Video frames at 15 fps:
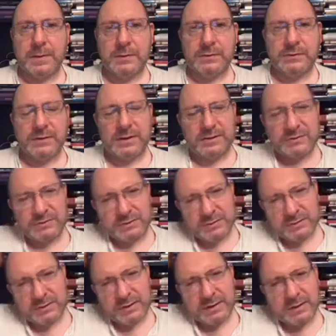so that's the,
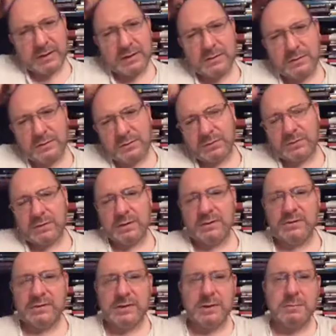yeah, and the,
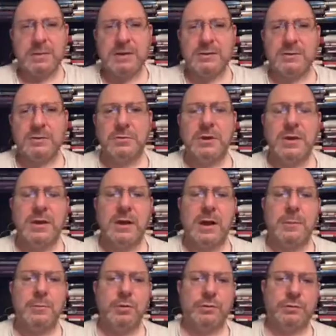it's in the menu.
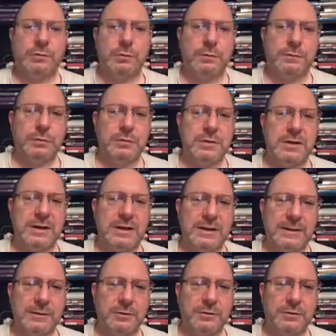I'm not sure if you can click